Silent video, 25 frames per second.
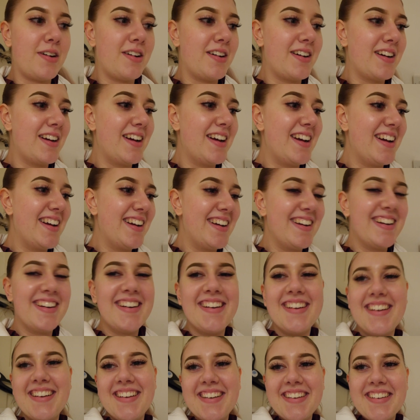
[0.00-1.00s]
But
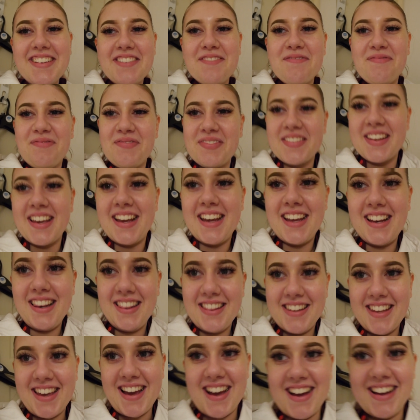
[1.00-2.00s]

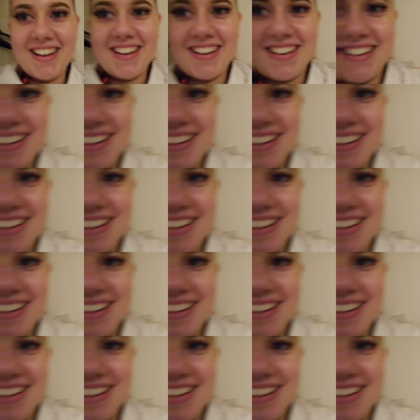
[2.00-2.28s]
he, yeah,